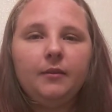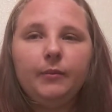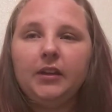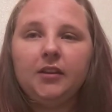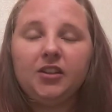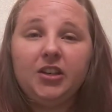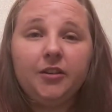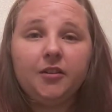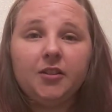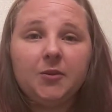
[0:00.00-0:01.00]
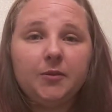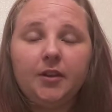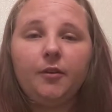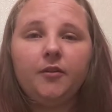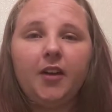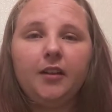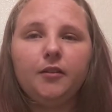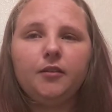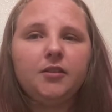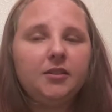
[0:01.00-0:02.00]
Being the curious self, I
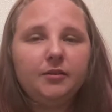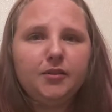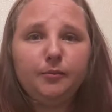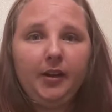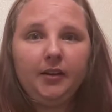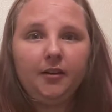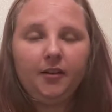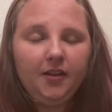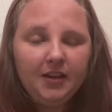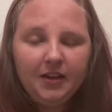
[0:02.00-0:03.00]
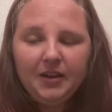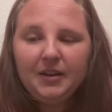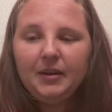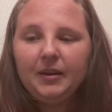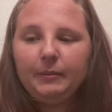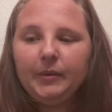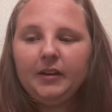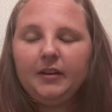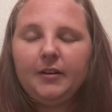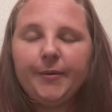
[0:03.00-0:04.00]
looked. It wasn't bad at all.
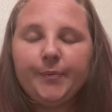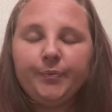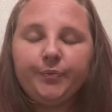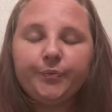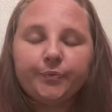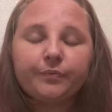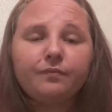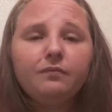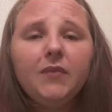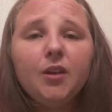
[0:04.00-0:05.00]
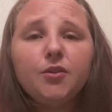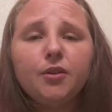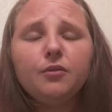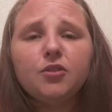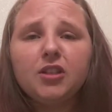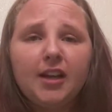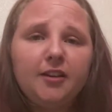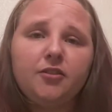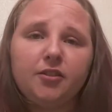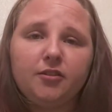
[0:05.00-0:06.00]
But so she
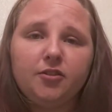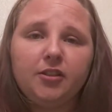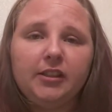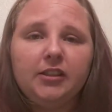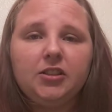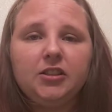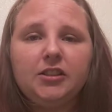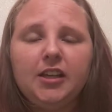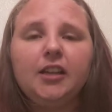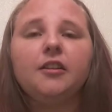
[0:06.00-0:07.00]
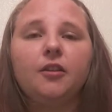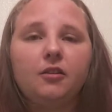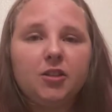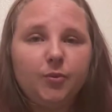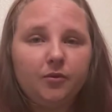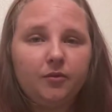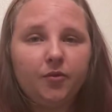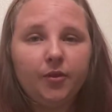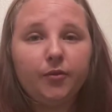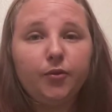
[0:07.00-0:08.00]
had her surgery. She stayed in the hospital
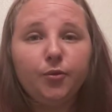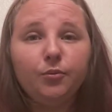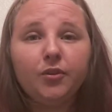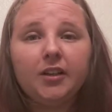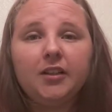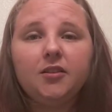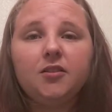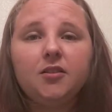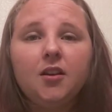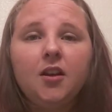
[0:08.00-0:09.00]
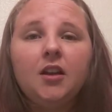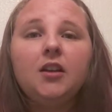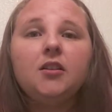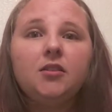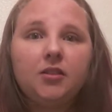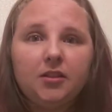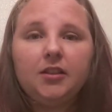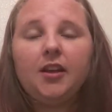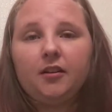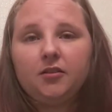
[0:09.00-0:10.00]
for a few more days to
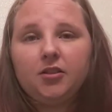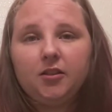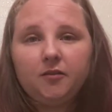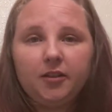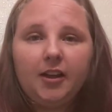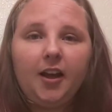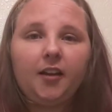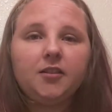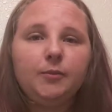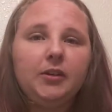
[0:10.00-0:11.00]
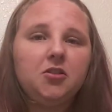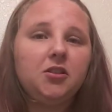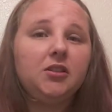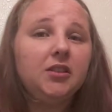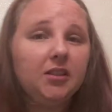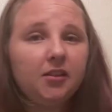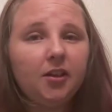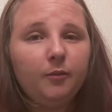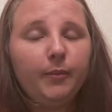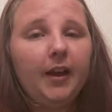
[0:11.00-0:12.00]
see how she'd react, to make sure it didn't
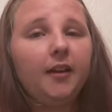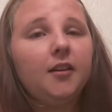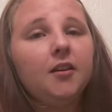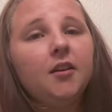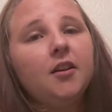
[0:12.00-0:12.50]
come back.